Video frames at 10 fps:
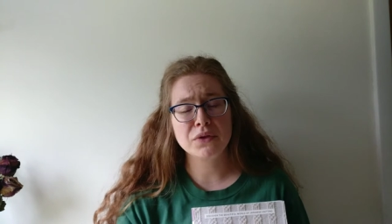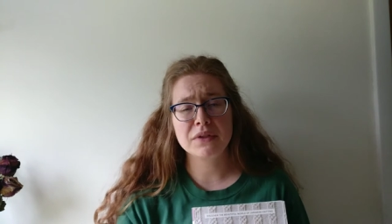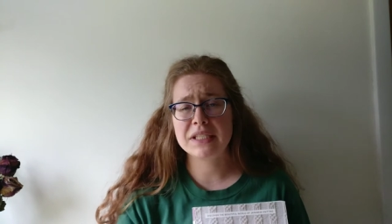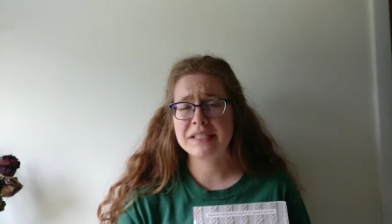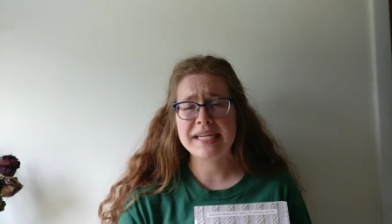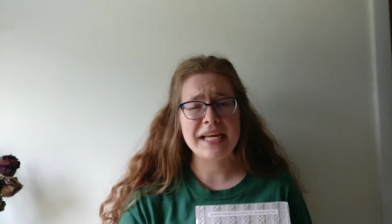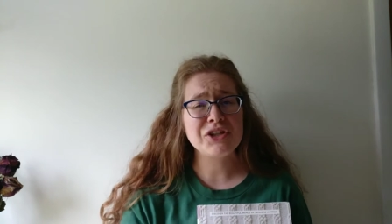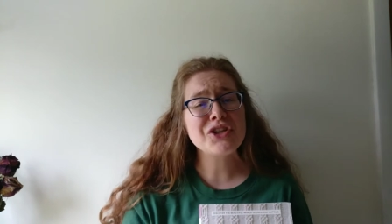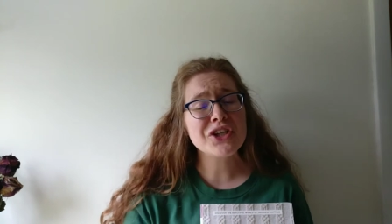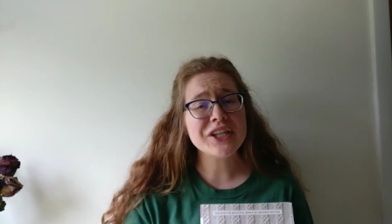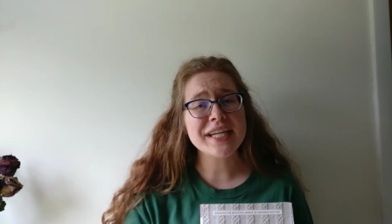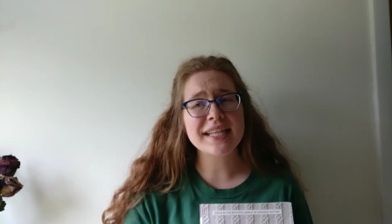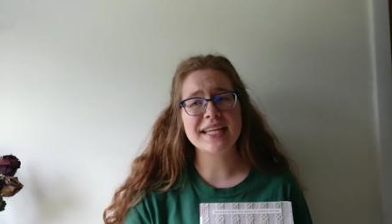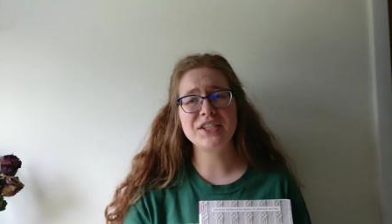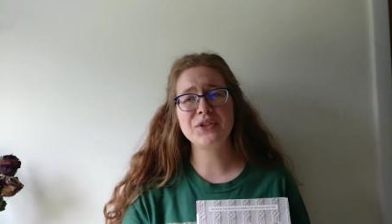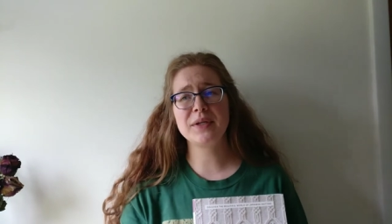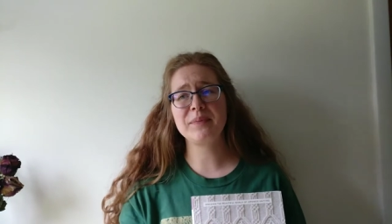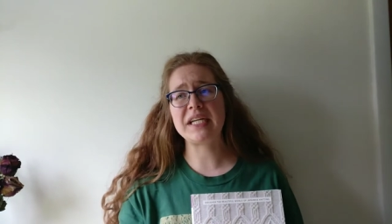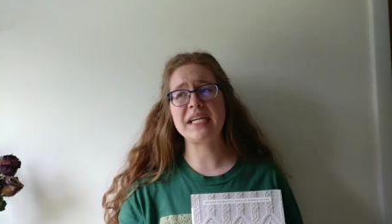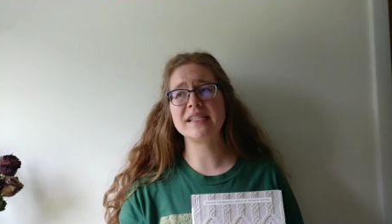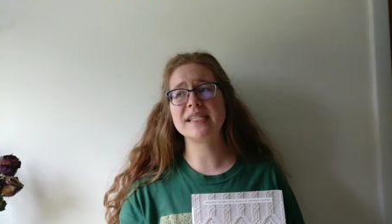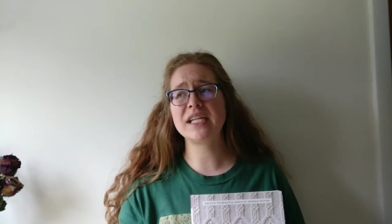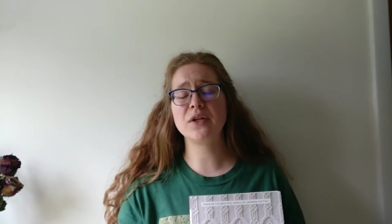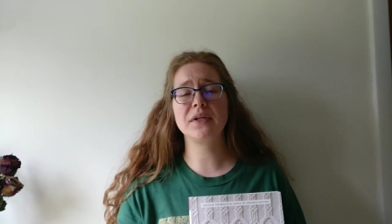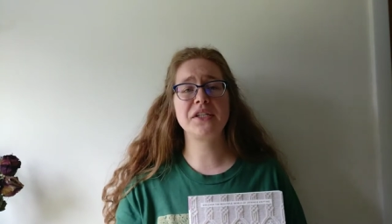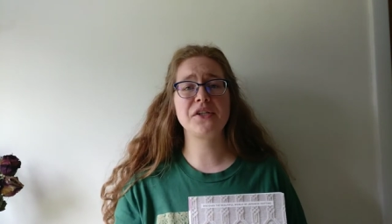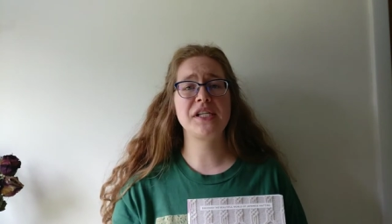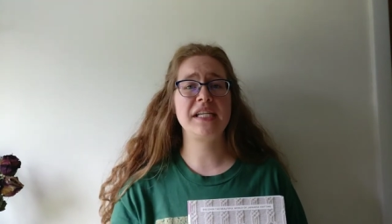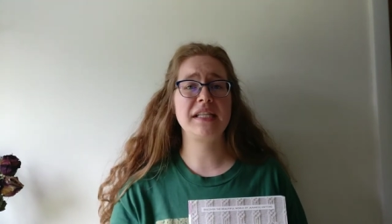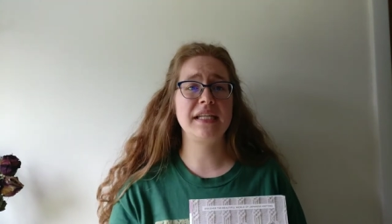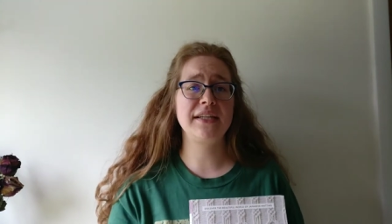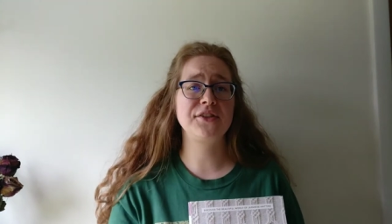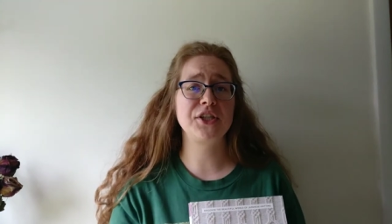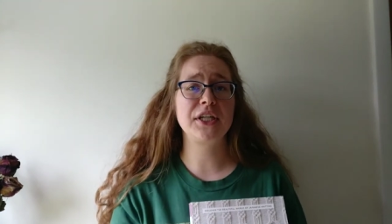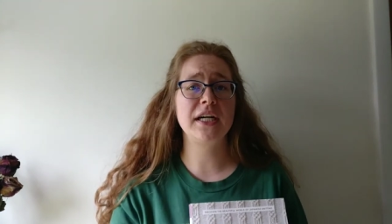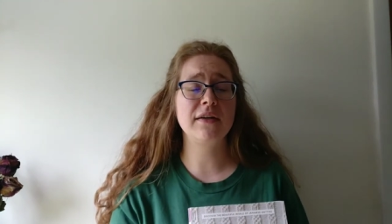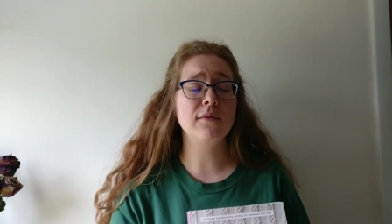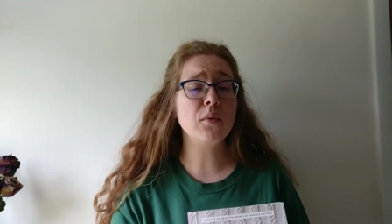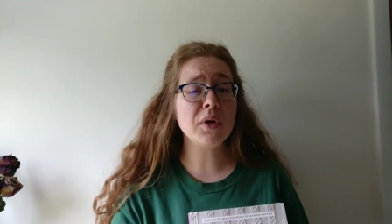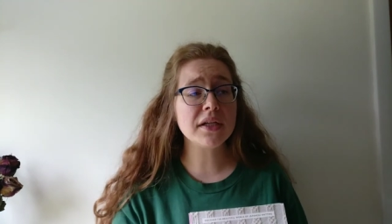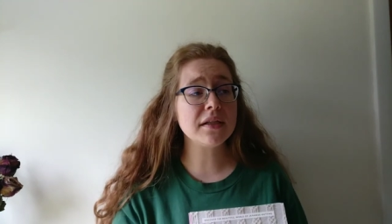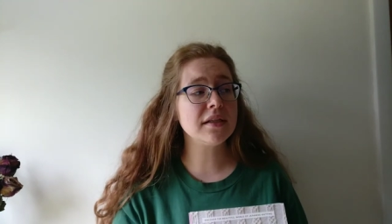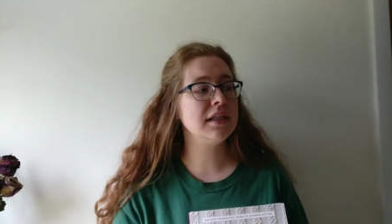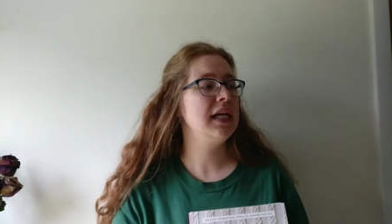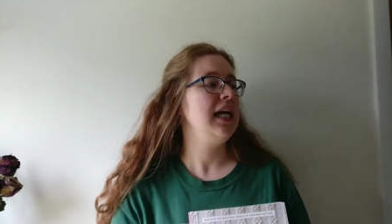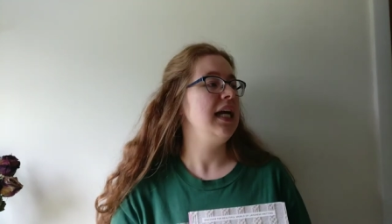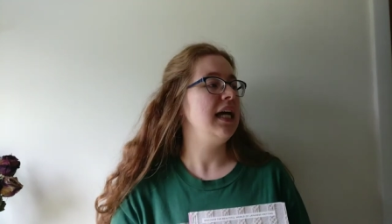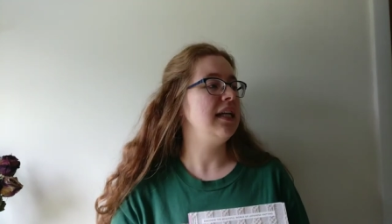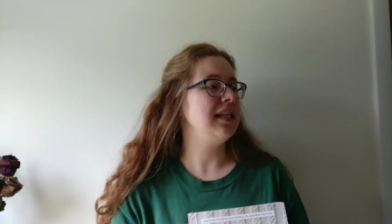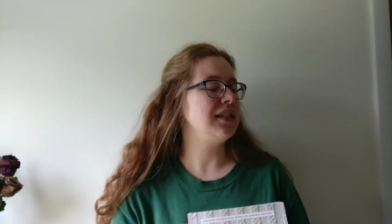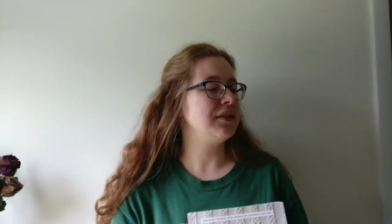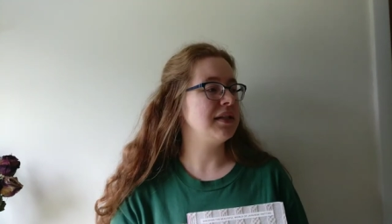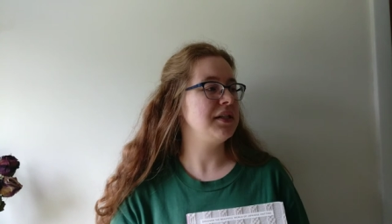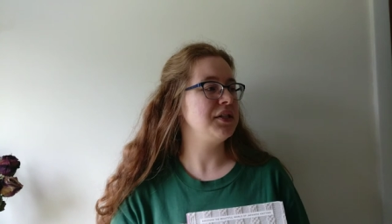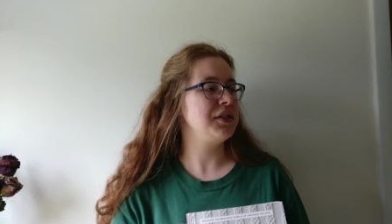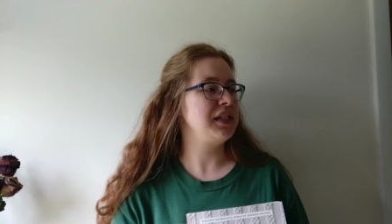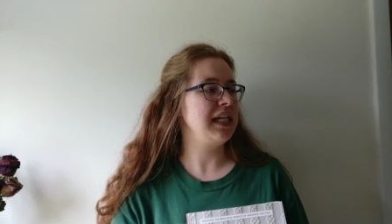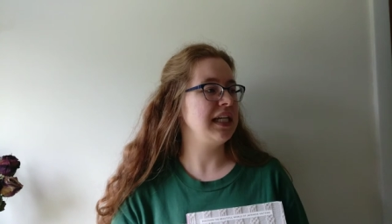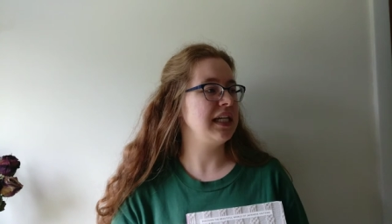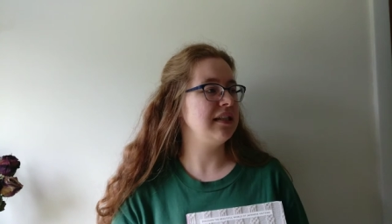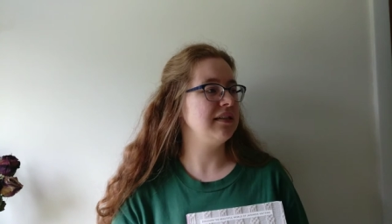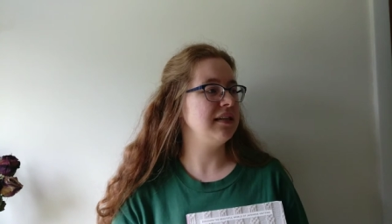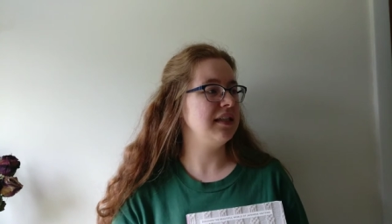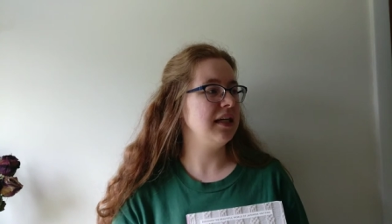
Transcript: do it intentionally. They do it because they don't understand the nature of wool, and they don't understand,